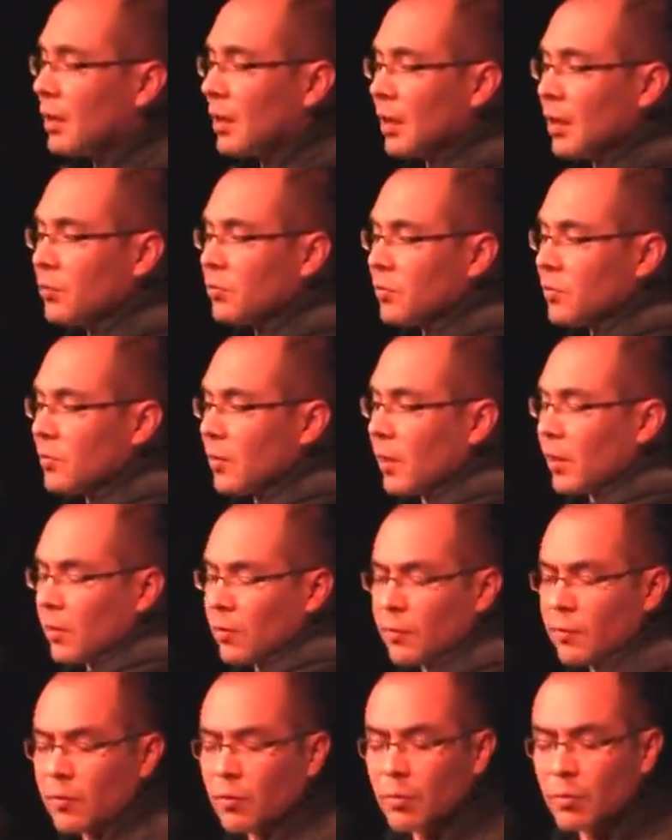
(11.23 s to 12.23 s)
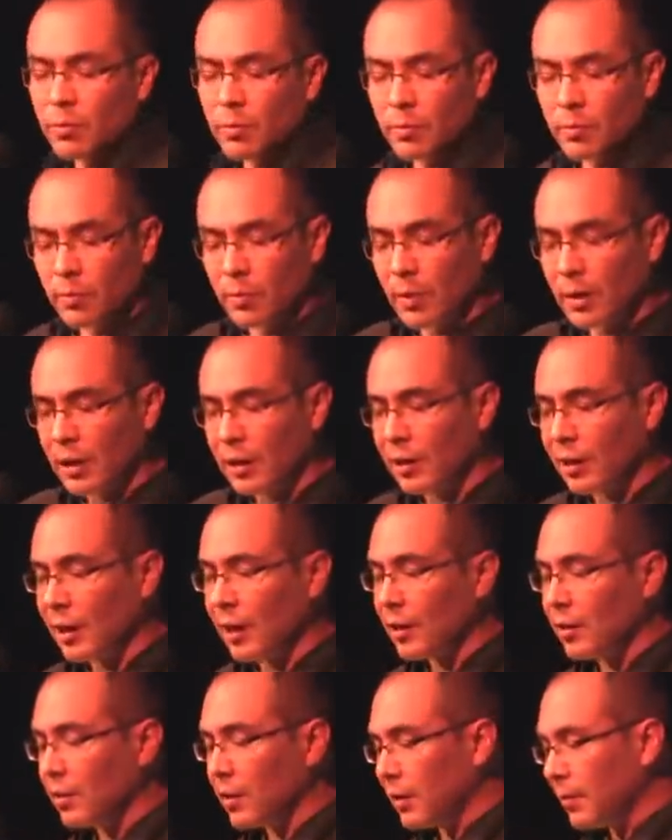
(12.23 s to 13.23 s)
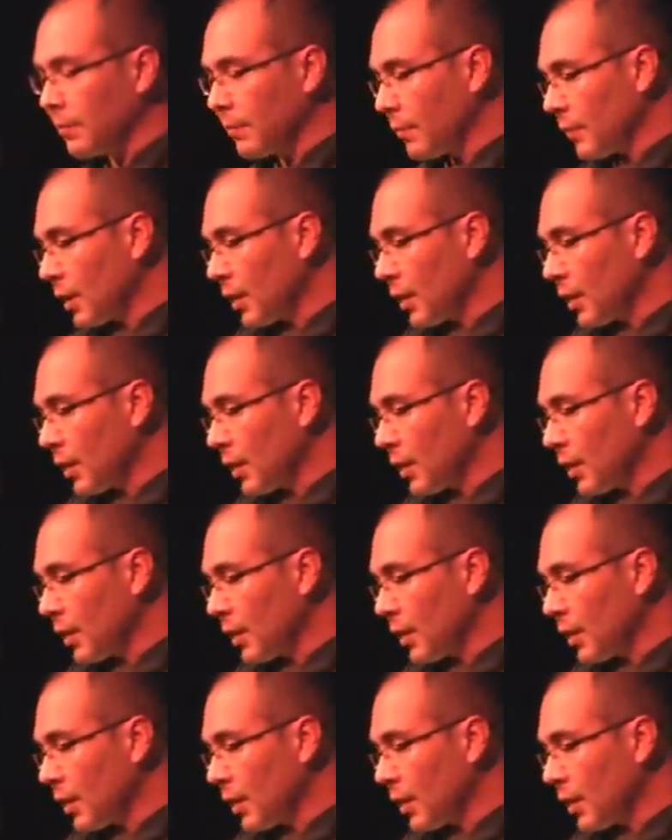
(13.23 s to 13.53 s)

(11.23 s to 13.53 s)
a translator from Atlanta.